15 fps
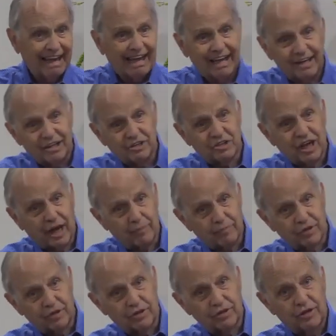And in
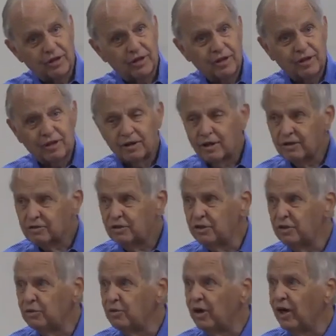chapter
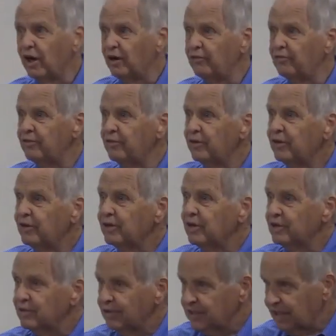2 of
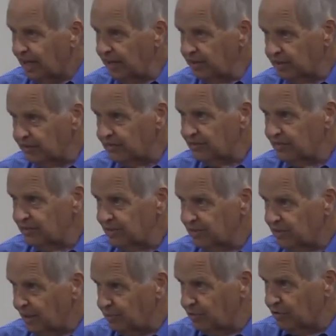Titus,
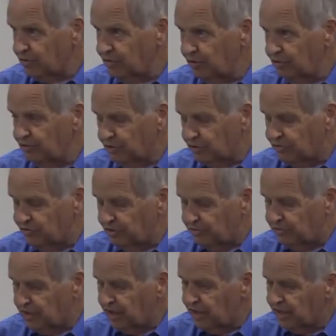chapter 2, verse
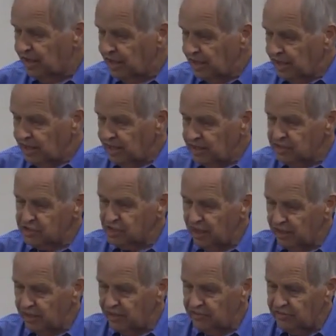15, he
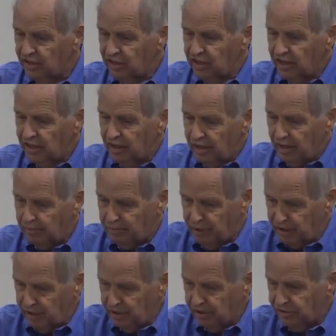says,
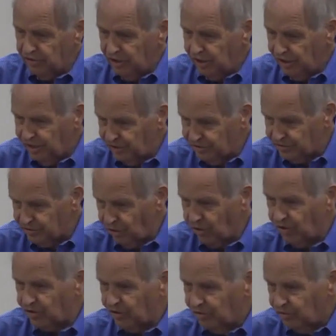appeal,
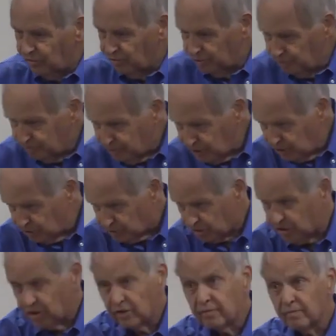exhort,
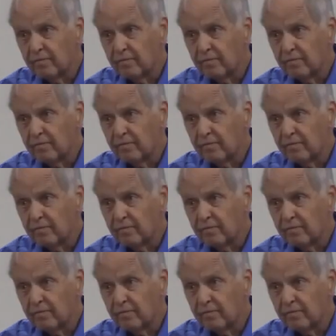rebuke.